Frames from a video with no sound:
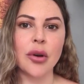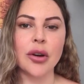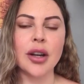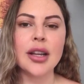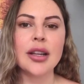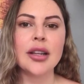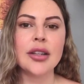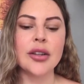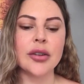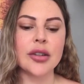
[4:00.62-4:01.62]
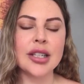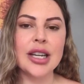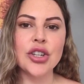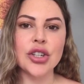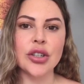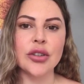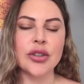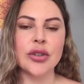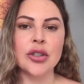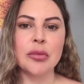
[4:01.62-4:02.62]
or your
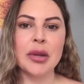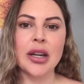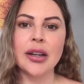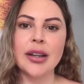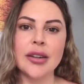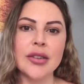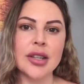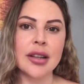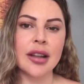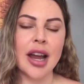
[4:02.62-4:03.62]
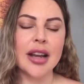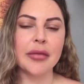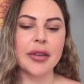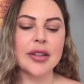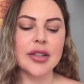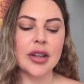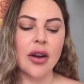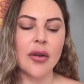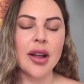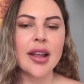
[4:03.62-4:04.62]
teachers or superiors in life. And
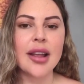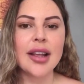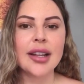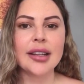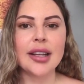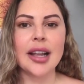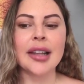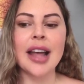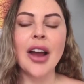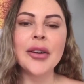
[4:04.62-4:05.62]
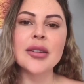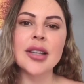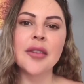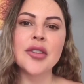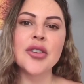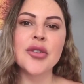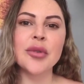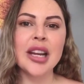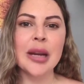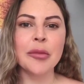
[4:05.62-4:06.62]
so, allow yourself to
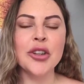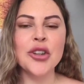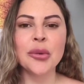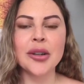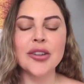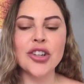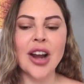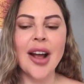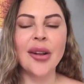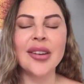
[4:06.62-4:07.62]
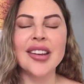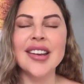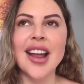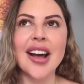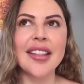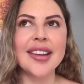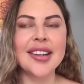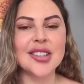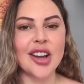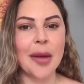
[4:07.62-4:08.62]
dream. When you were a child,
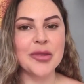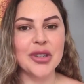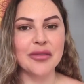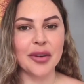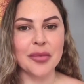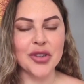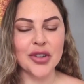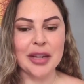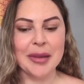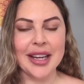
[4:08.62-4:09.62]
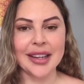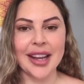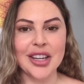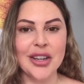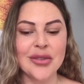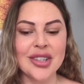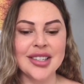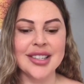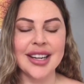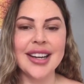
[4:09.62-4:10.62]
nothing stopped you from dreaming. Like you
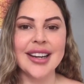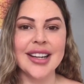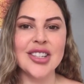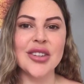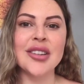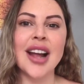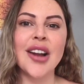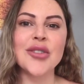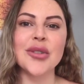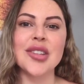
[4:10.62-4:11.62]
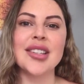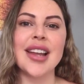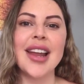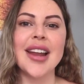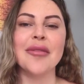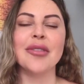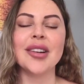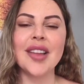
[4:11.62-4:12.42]
just did it, it's your natural state.